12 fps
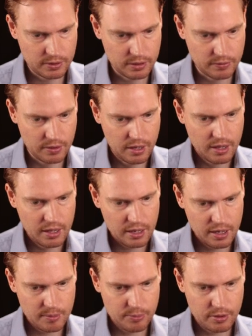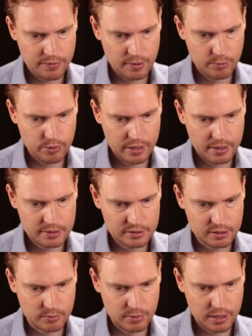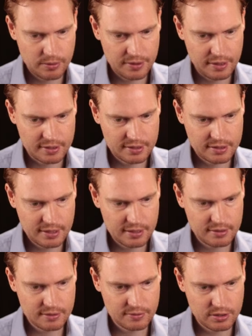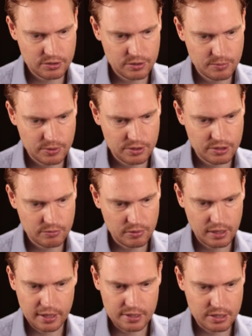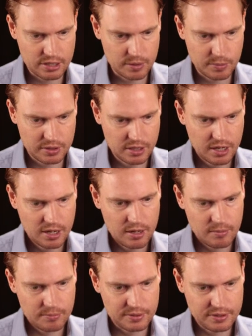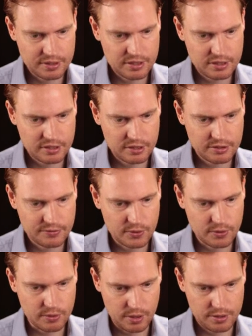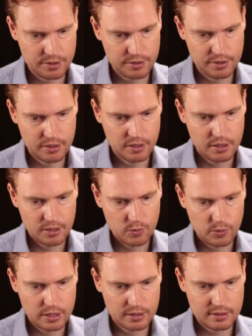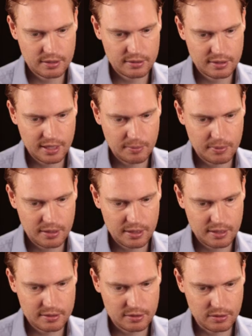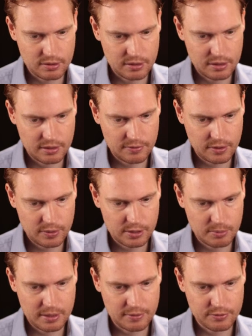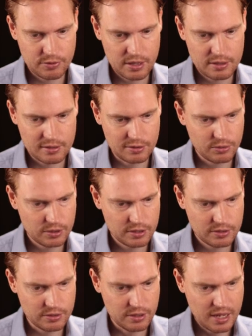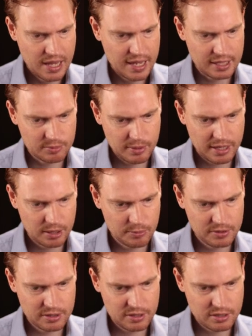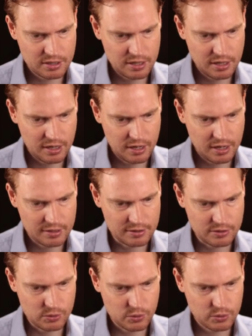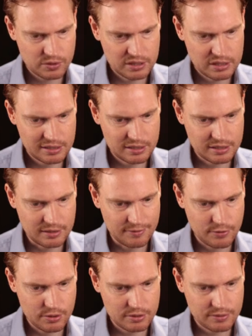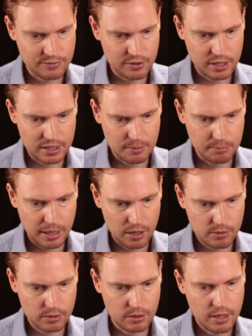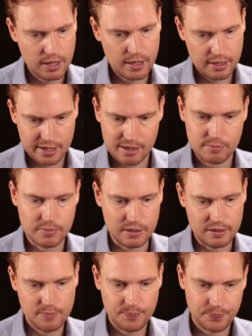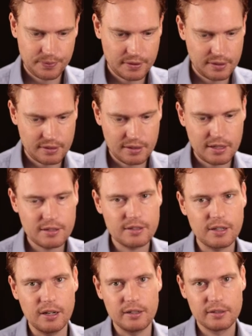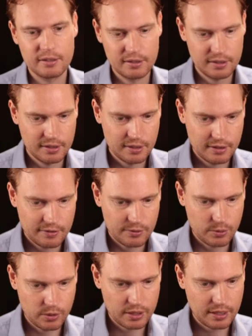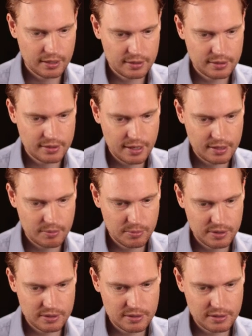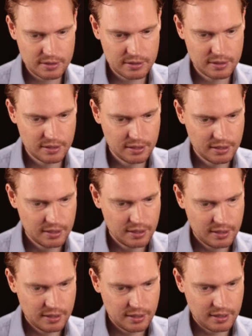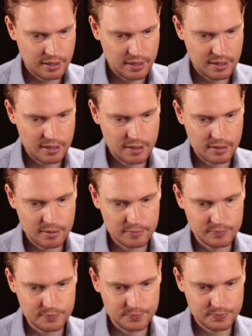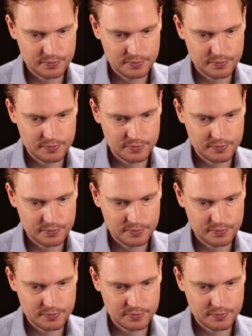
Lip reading: of high-profile brands combined with our extensive distribution relationships position us for growth. We intend to capitalize on the following competitive strengths in order to expand our position as an all-season diversified apparel company. So there you go. If you want to understand the business, they are